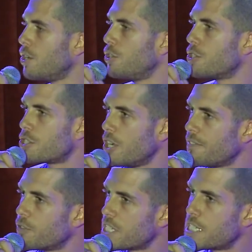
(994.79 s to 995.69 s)
who
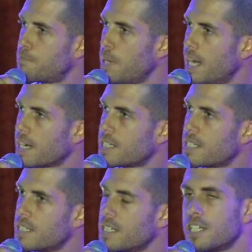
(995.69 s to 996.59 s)
deserve
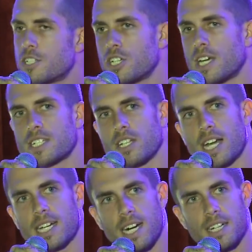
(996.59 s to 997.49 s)
respect just
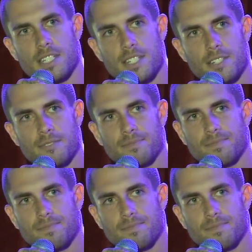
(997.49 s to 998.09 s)
like us.